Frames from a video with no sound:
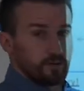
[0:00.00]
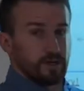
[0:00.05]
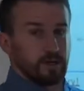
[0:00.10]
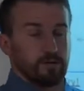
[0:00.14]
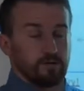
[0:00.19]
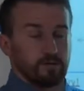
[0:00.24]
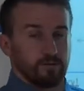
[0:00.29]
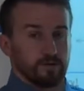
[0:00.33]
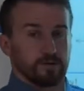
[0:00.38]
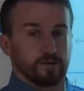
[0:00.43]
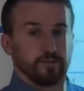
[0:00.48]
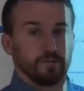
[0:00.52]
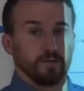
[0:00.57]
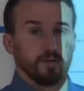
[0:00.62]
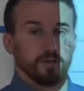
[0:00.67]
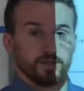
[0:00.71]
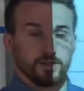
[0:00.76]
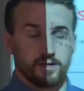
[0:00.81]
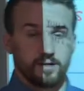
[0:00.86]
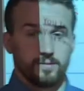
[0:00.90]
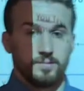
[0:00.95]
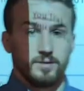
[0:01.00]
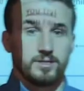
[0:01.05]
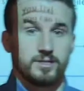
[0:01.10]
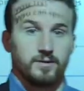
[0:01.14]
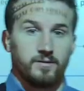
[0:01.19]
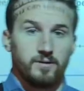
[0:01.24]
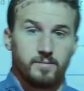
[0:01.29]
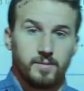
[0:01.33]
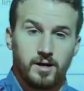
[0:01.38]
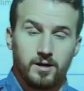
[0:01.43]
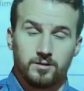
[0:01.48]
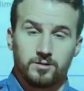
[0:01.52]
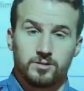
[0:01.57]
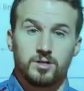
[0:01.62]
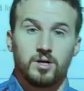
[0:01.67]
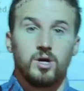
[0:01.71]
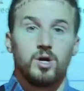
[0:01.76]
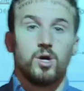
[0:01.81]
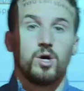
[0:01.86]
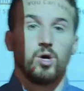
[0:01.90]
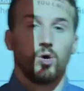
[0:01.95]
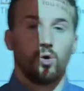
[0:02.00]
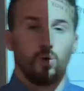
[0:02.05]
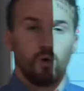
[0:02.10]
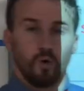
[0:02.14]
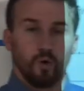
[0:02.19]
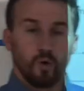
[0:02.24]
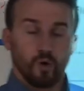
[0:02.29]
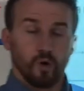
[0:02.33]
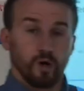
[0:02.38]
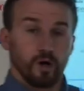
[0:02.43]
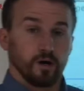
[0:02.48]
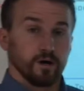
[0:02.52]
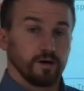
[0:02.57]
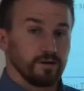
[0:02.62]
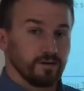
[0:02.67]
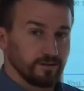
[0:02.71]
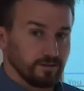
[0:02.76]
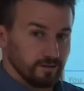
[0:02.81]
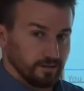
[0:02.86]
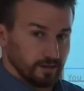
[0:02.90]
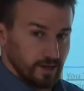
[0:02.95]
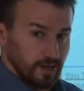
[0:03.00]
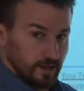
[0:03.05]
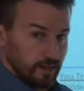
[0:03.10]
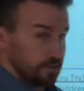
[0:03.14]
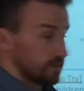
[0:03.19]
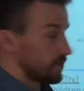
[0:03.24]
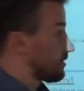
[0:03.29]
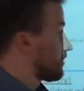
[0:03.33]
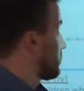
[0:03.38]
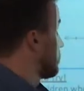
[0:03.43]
hour, which means it can be 70 miles or less,